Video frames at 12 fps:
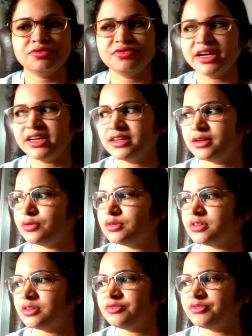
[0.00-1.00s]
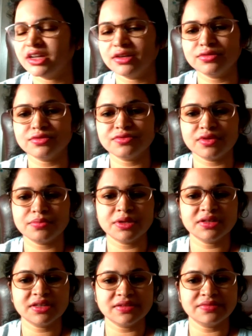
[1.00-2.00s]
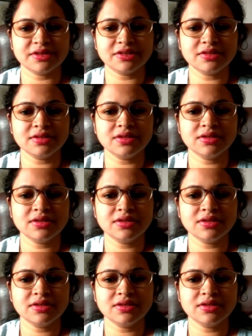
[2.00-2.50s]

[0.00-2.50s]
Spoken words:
find out some values from the table.